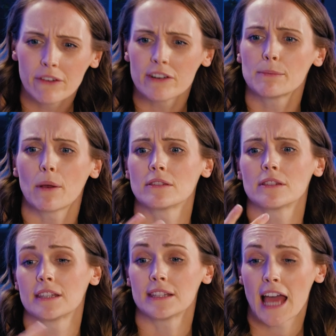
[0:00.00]
It
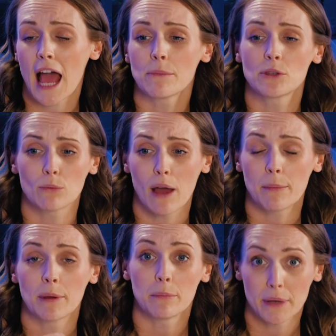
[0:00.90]
responds to tap,
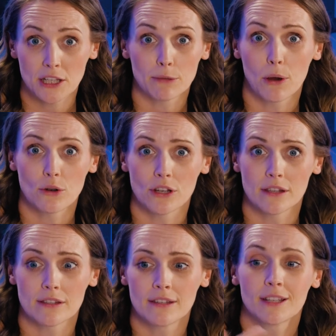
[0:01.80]
swipe and pinch
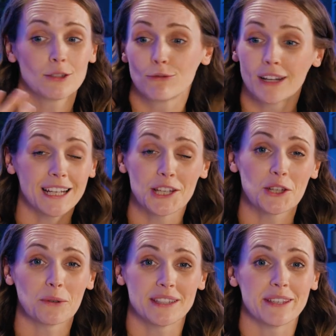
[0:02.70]
motions. It's really
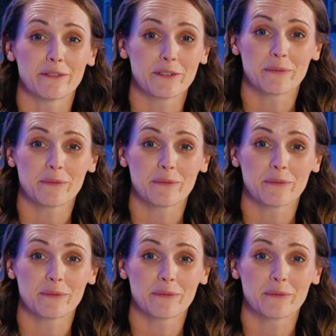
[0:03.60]
intuitive.